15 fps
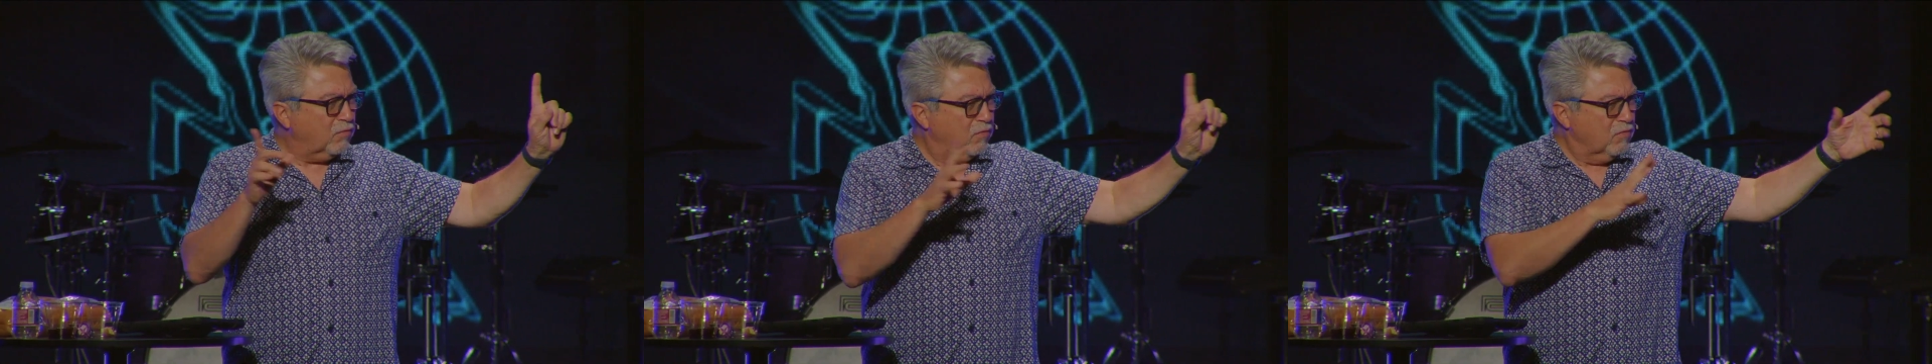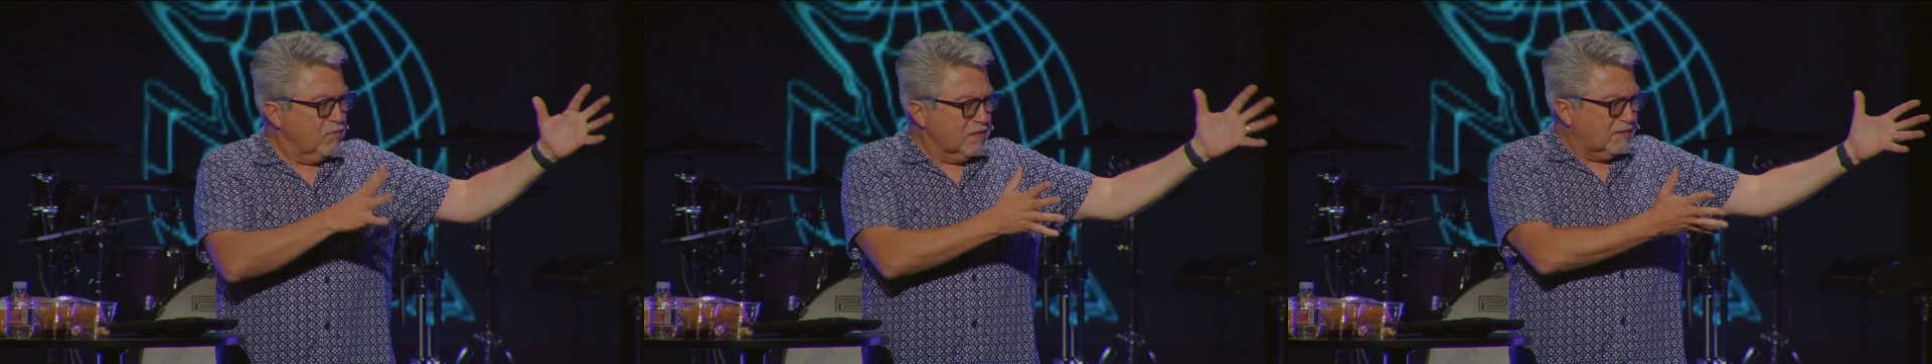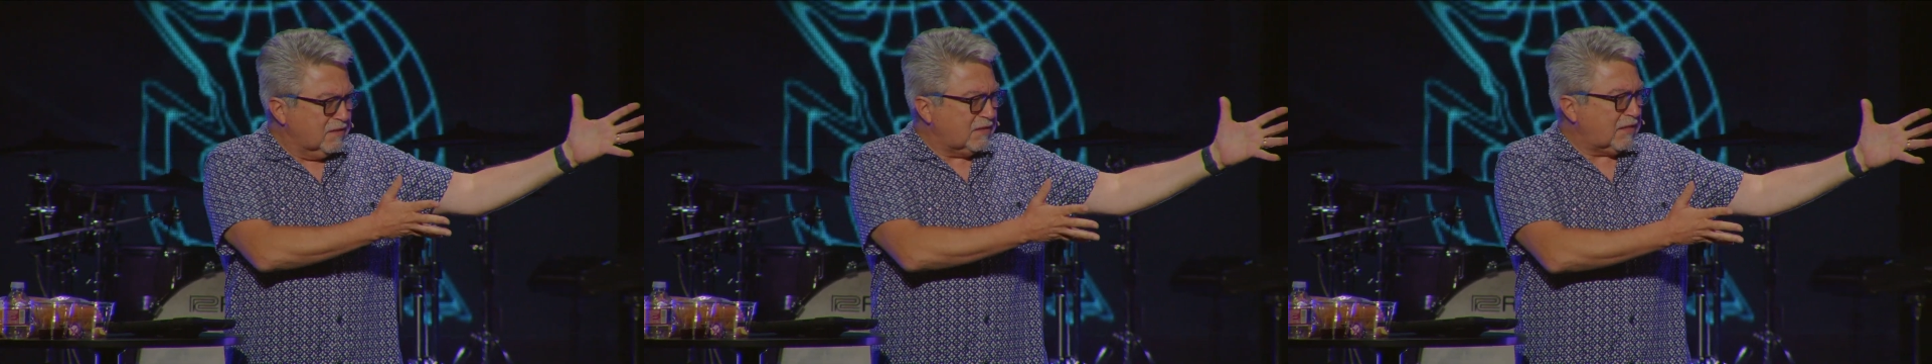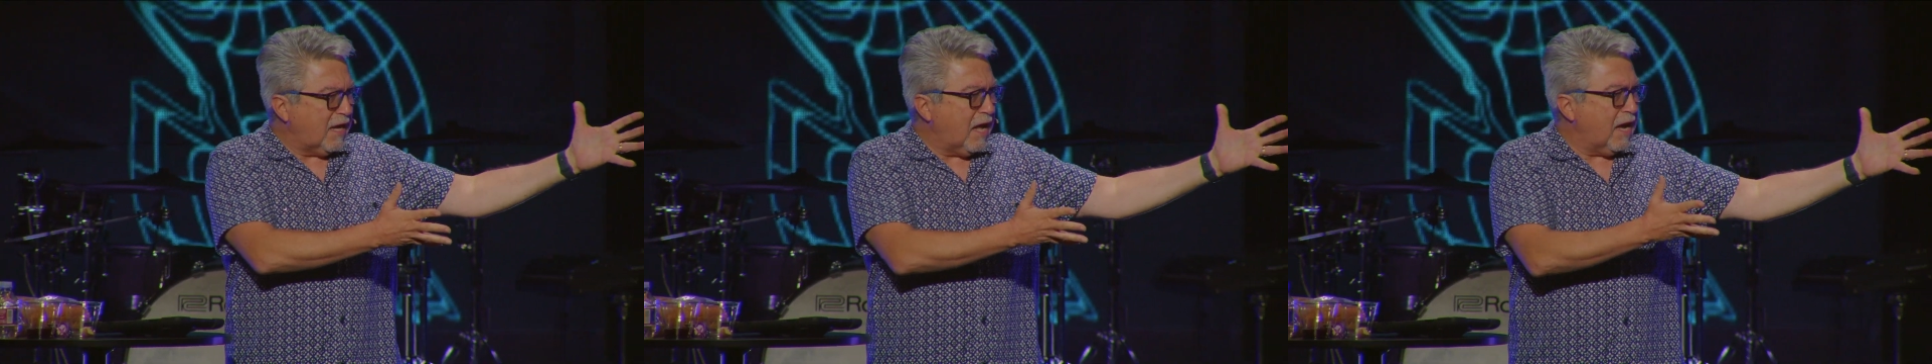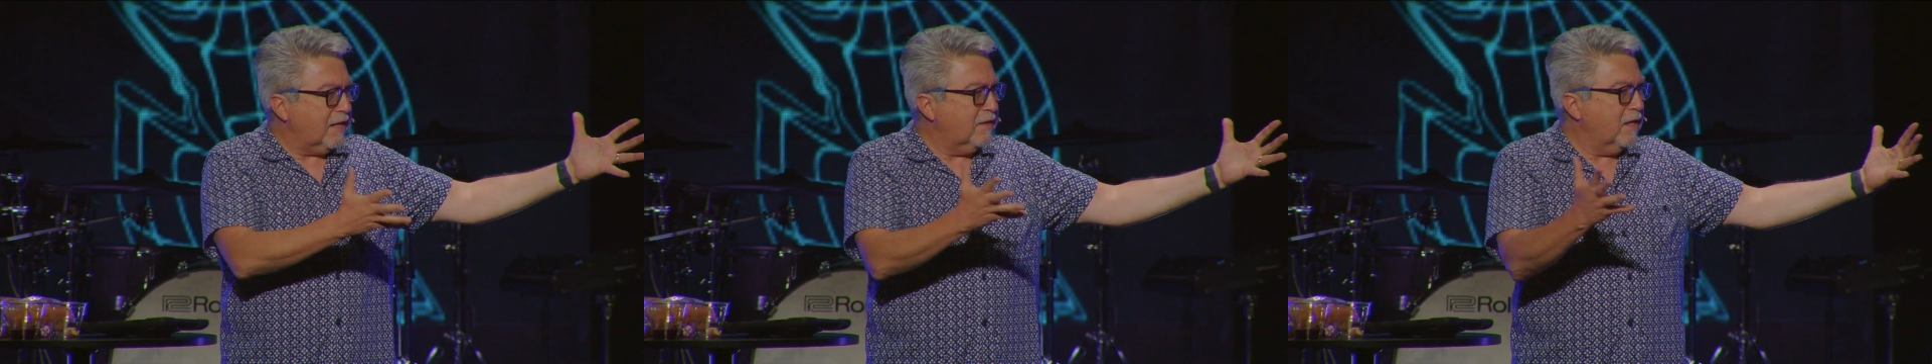Who is this
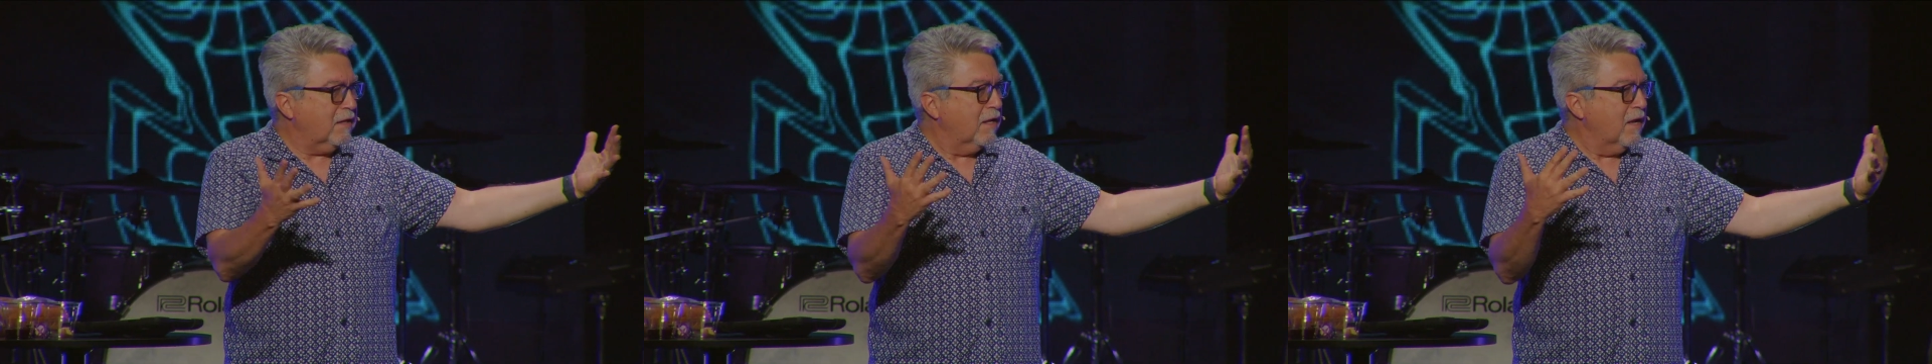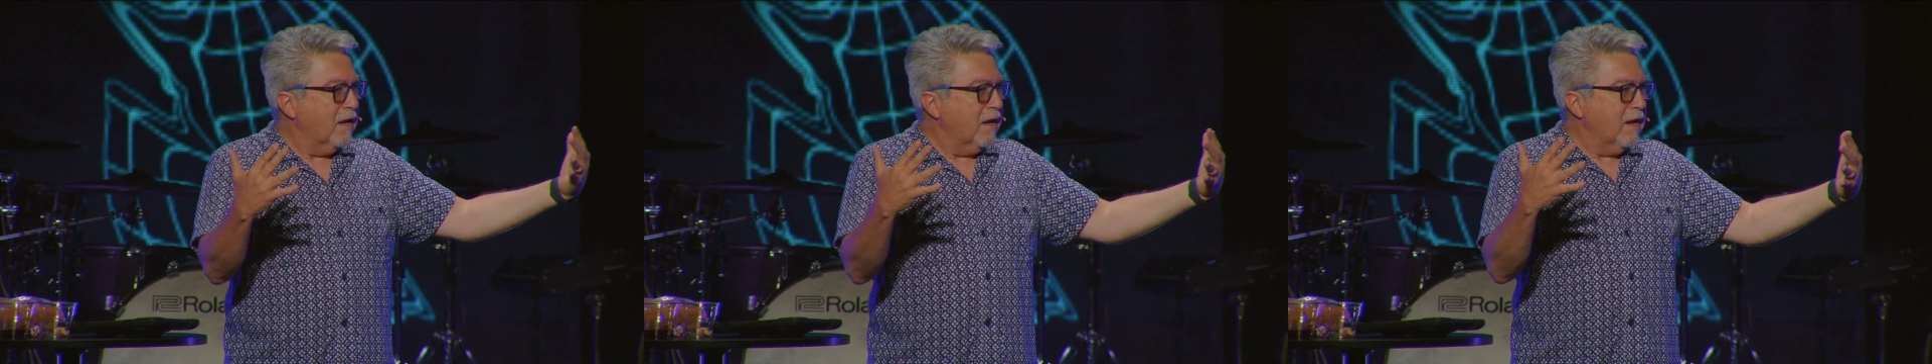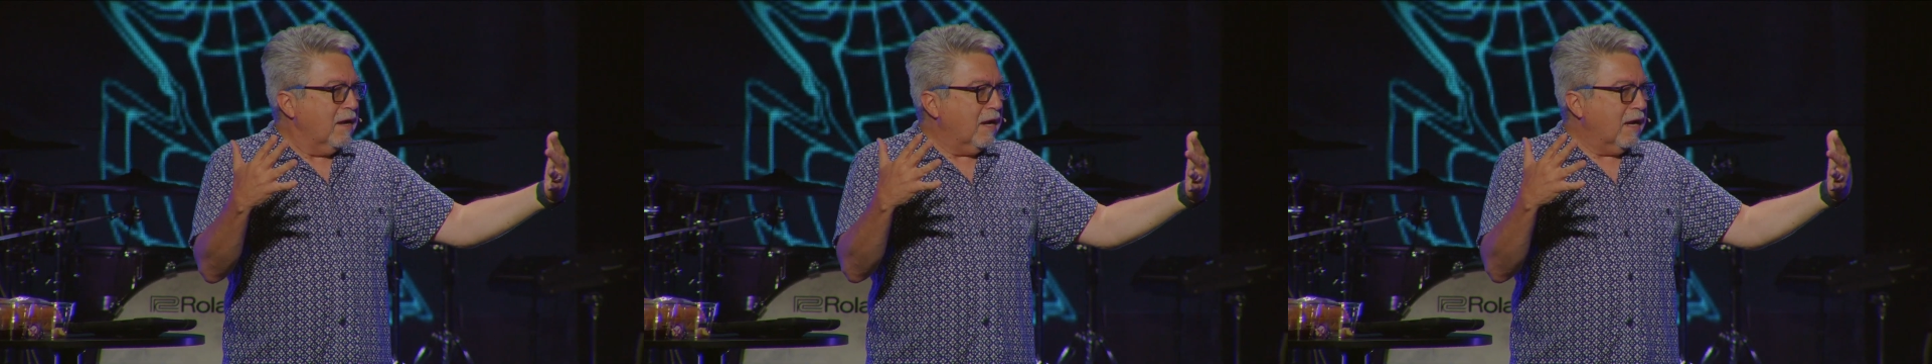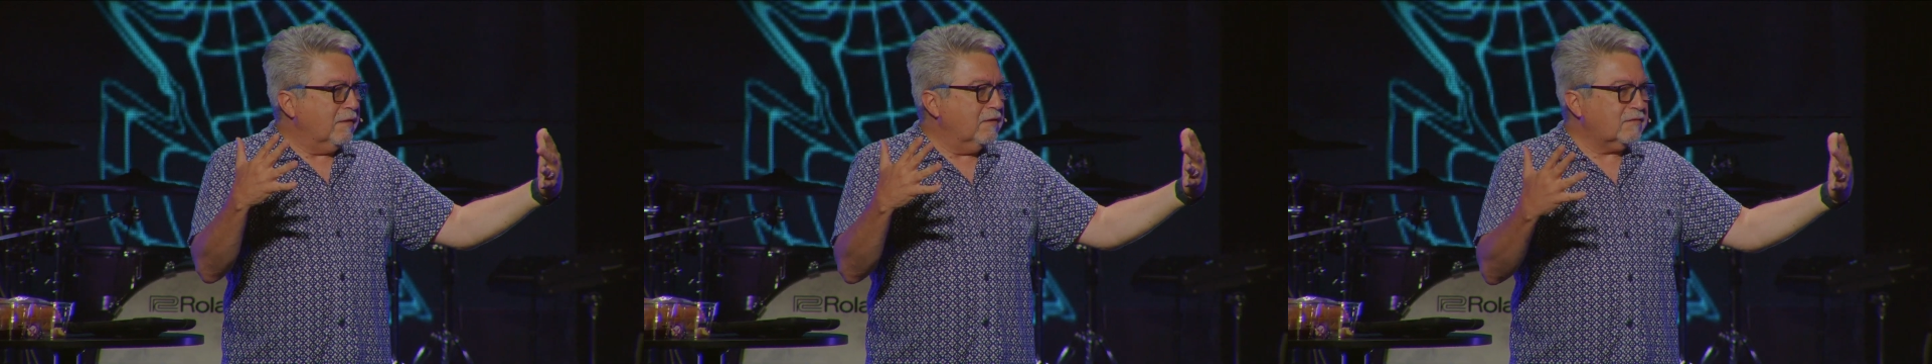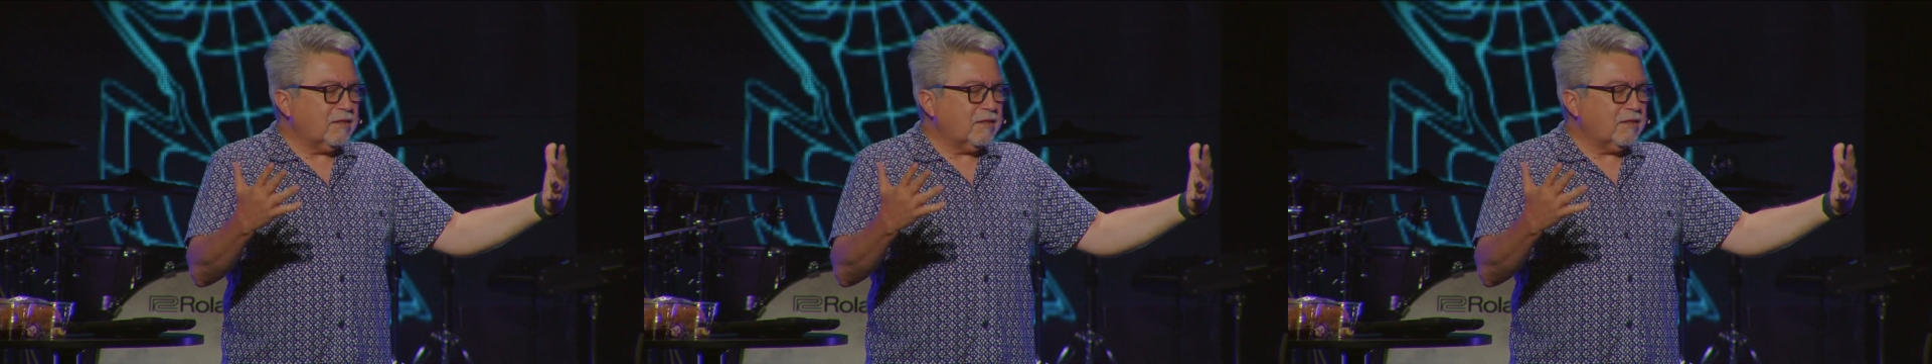guy? And they, and this